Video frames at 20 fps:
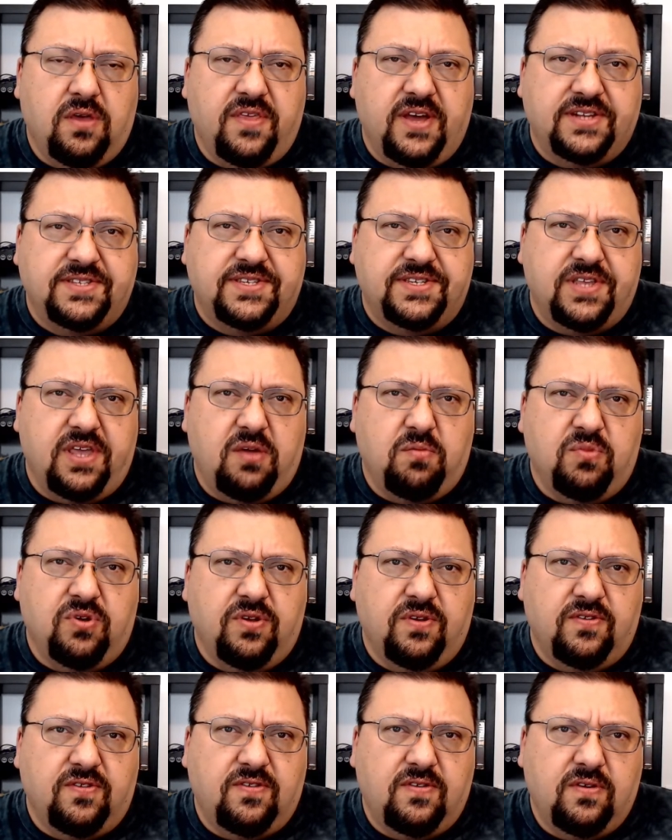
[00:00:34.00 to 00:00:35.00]

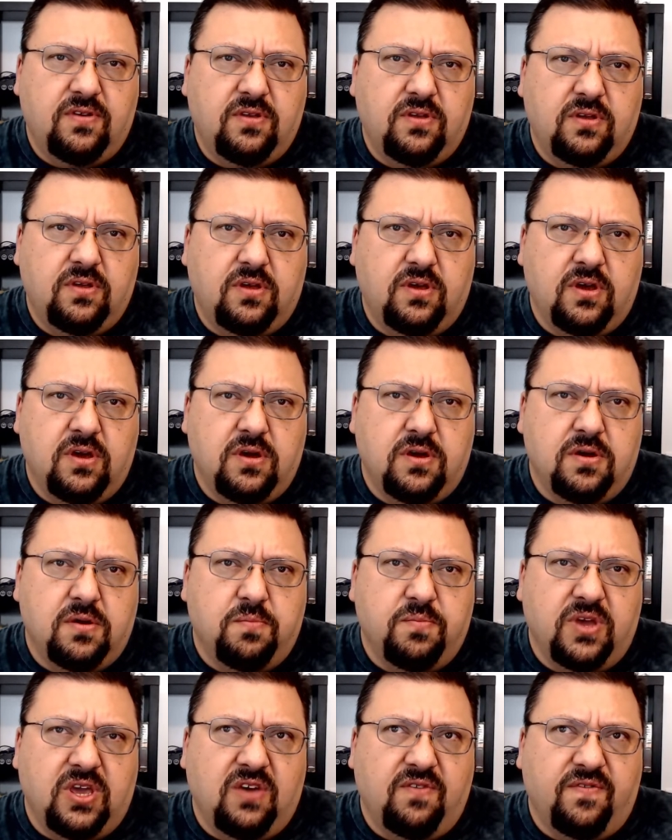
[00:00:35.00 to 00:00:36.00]
statement,
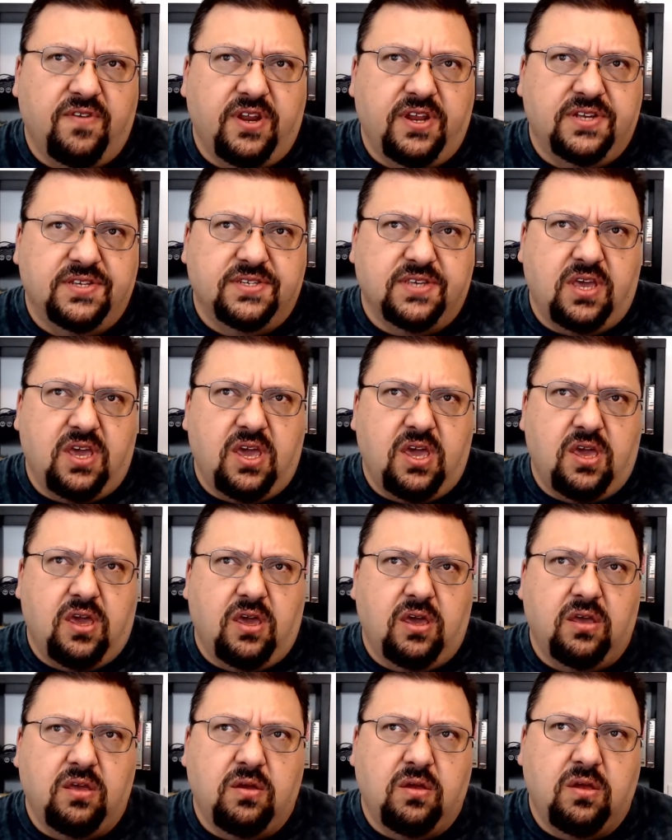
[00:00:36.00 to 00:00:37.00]
if it is
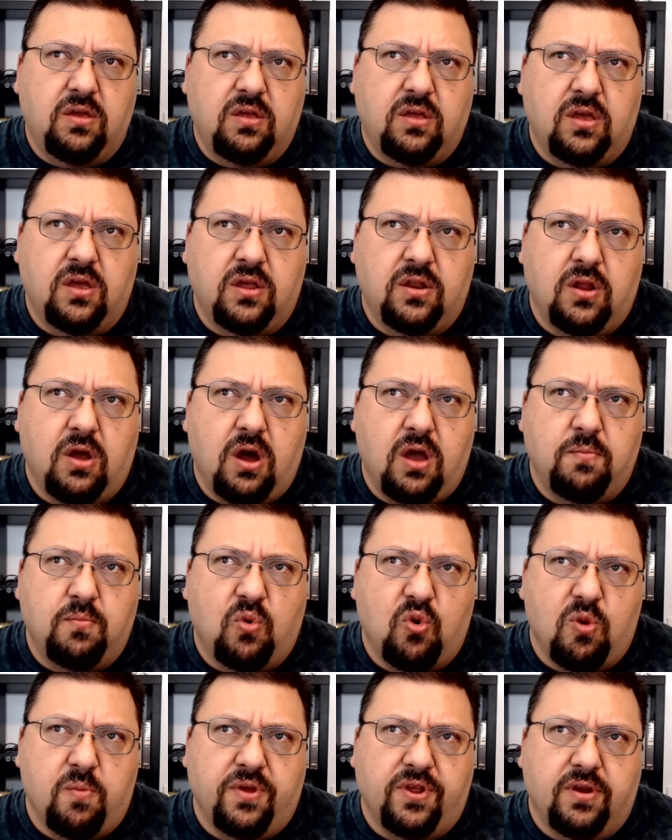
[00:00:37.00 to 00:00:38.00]
a
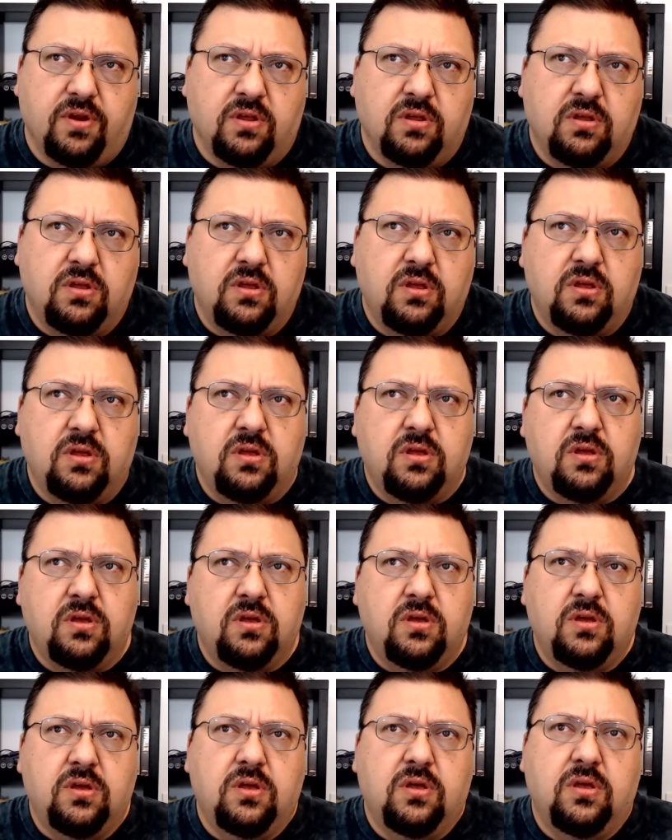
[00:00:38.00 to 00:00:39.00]
non-Mormon,
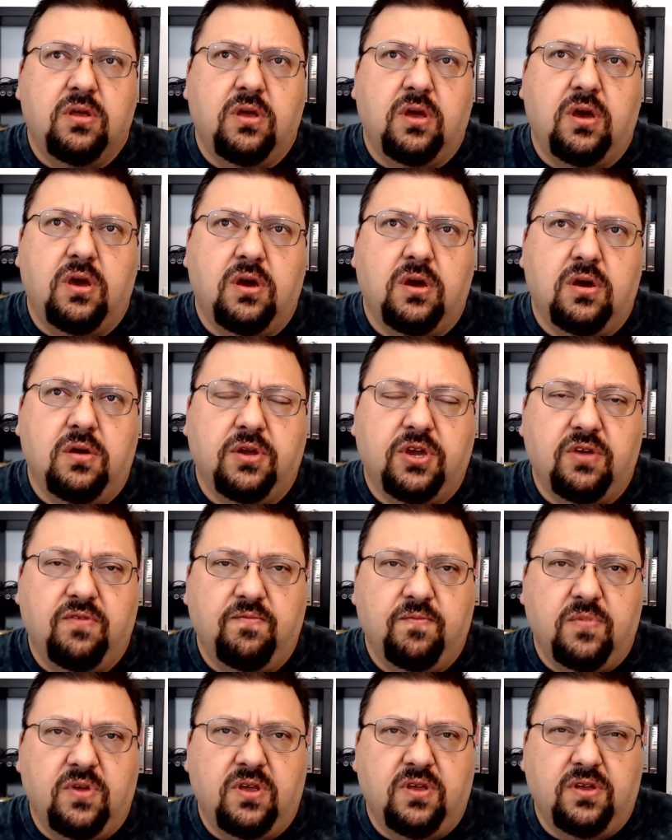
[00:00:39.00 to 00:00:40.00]

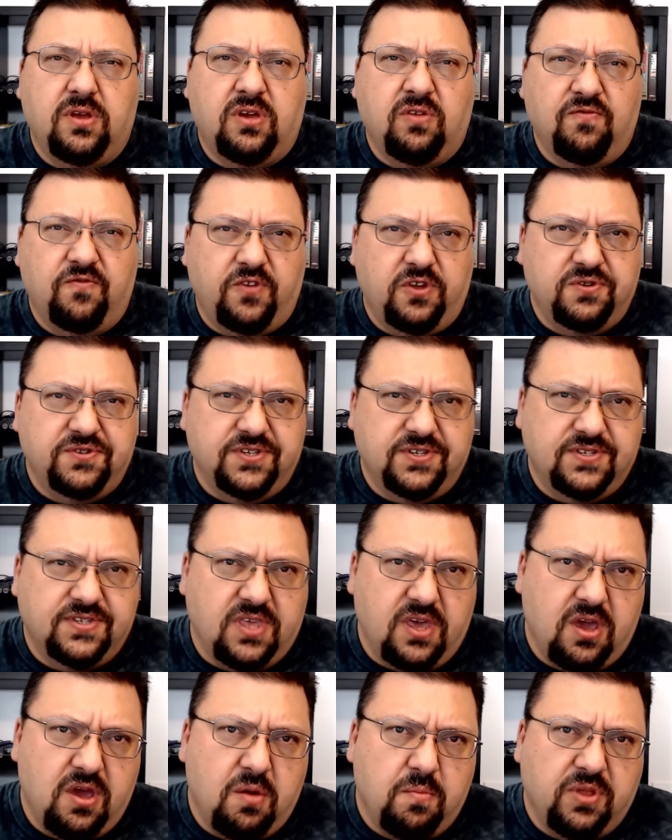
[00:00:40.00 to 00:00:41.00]
it confuses
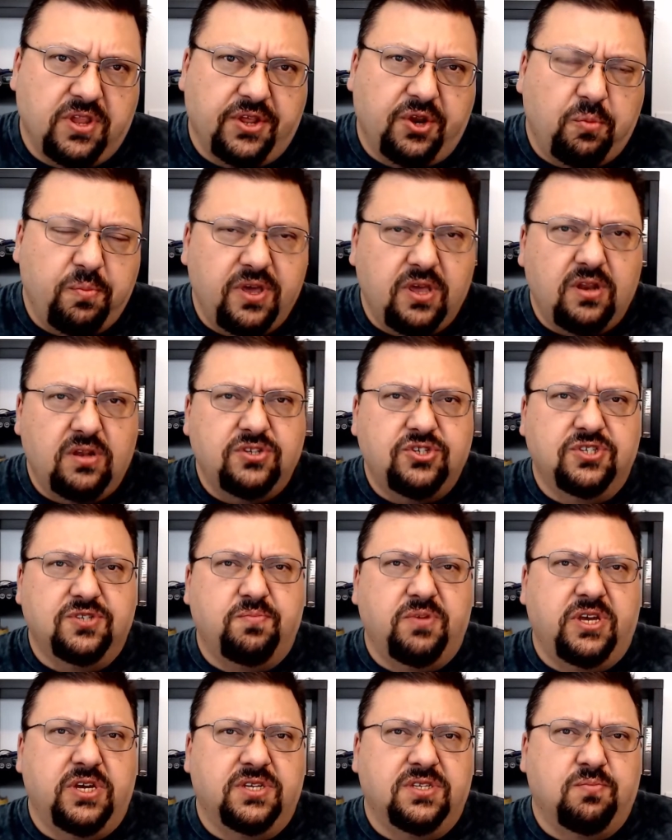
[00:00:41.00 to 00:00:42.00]
them a little bit, just
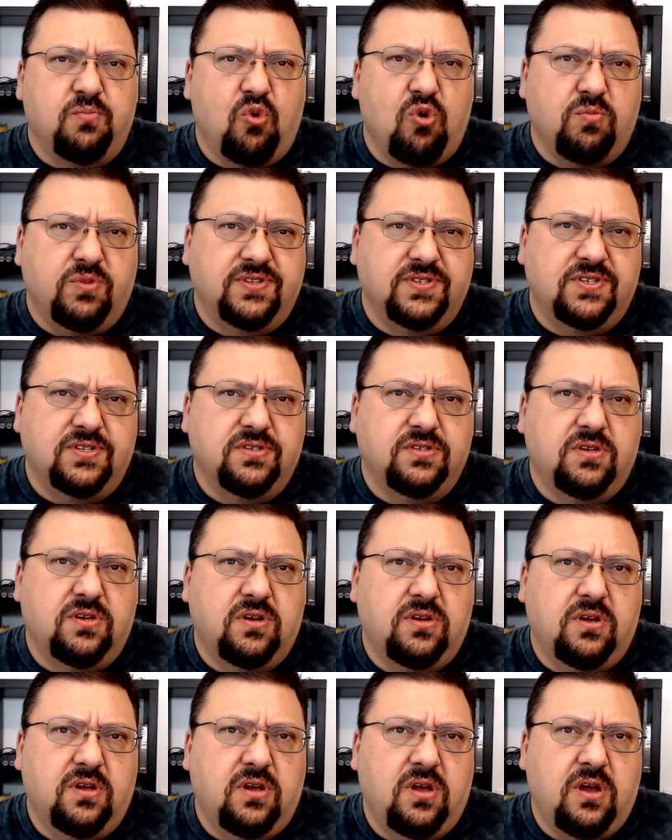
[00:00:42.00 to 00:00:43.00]
because Mormons
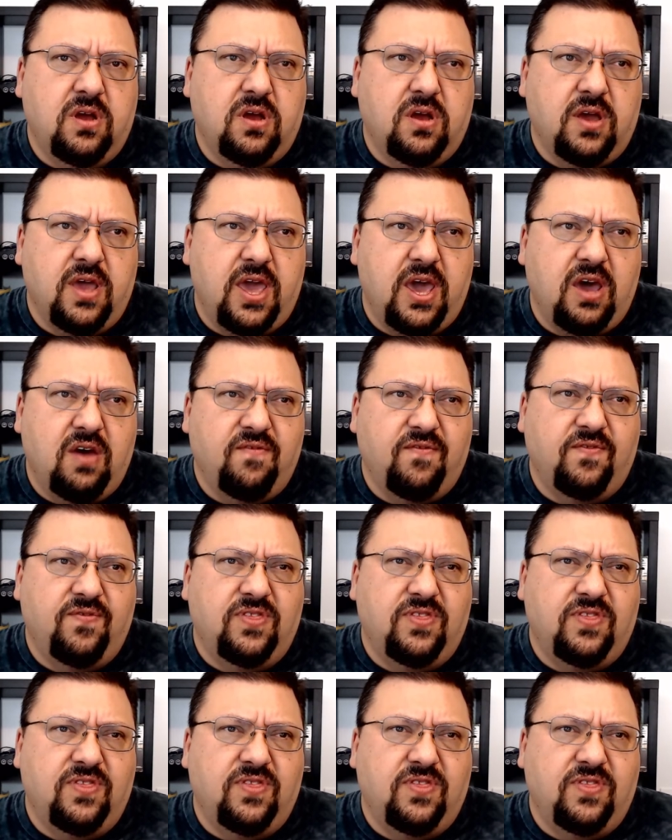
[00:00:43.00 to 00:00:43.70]
have